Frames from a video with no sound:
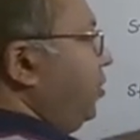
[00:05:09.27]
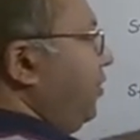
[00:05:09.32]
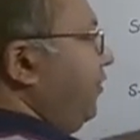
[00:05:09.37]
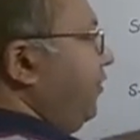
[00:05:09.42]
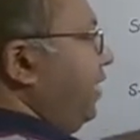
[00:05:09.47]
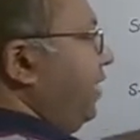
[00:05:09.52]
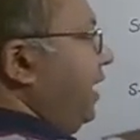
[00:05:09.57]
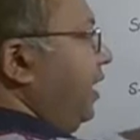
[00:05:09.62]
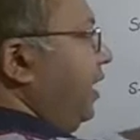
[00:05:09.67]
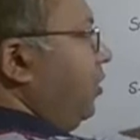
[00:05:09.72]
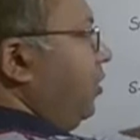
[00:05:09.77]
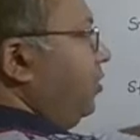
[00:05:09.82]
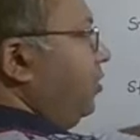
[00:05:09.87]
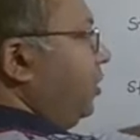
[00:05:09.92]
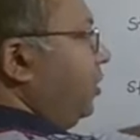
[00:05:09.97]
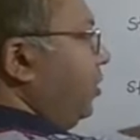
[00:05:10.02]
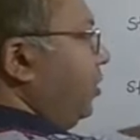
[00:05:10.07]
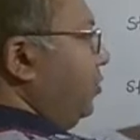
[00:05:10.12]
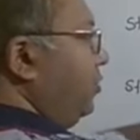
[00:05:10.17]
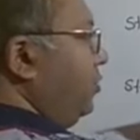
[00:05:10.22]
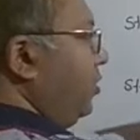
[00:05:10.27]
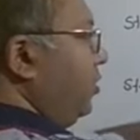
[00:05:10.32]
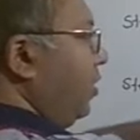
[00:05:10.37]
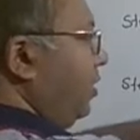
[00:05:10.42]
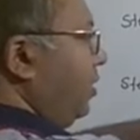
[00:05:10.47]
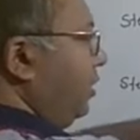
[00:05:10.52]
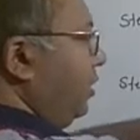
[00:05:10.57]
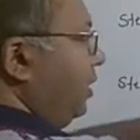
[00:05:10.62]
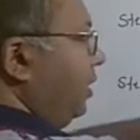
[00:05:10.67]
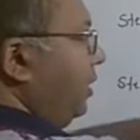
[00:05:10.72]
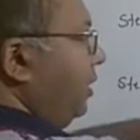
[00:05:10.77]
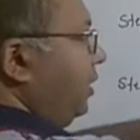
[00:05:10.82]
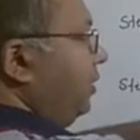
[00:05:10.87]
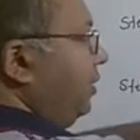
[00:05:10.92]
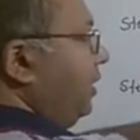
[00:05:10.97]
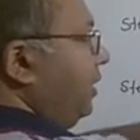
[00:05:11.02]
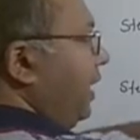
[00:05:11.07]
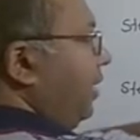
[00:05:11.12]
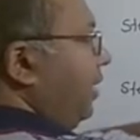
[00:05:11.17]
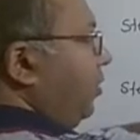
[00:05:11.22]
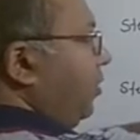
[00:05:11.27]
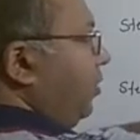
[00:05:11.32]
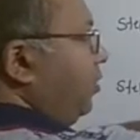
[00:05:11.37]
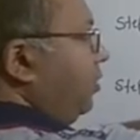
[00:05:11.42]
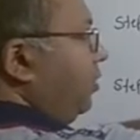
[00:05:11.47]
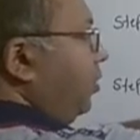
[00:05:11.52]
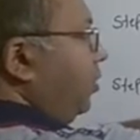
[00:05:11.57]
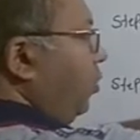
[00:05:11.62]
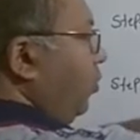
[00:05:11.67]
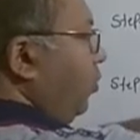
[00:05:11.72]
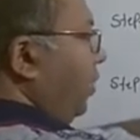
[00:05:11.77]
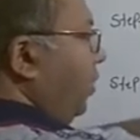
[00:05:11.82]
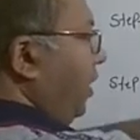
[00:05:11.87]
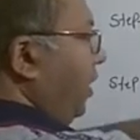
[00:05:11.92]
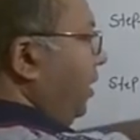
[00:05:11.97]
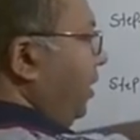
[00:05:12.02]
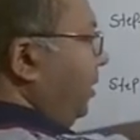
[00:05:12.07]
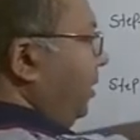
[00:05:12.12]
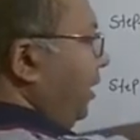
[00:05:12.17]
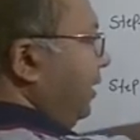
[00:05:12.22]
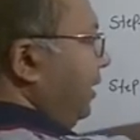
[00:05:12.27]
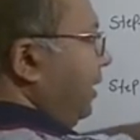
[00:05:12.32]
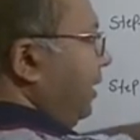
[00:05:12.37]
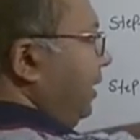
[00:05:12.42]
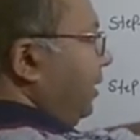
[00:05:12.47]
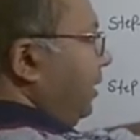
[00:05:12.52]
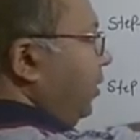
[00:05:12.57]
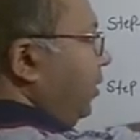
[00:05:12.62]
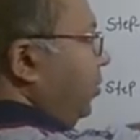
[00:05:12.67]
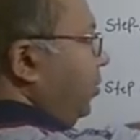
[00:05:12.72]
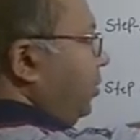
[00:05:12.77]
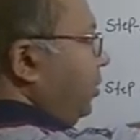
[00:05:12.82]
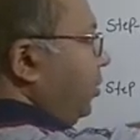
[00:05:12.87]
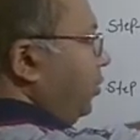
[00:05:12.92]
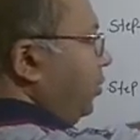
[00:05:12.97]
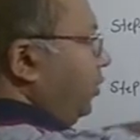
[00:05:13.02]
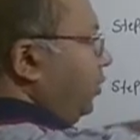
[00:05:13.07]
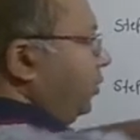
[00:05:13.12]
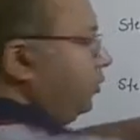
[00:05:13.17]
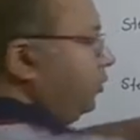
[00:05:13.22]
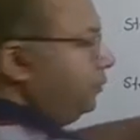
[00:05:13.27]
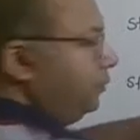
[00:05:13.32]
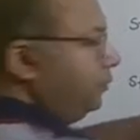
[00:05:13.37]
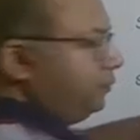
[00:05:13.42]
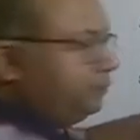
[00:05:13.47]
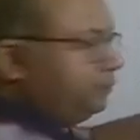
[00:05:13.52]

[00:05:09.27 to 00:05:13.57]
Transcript: of A on Q0, then on Q1 and later on Q2.